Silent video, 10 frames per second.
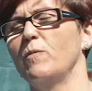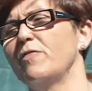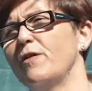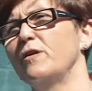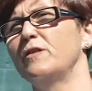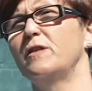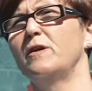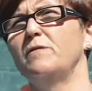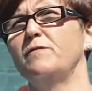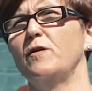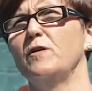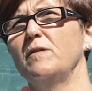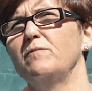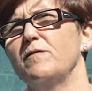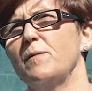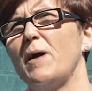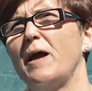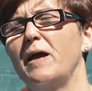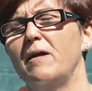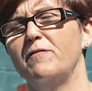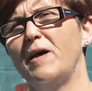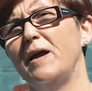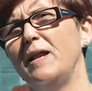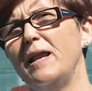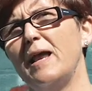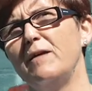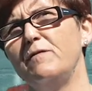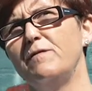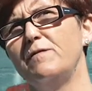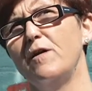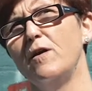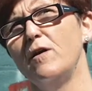Without the funding from IFI, life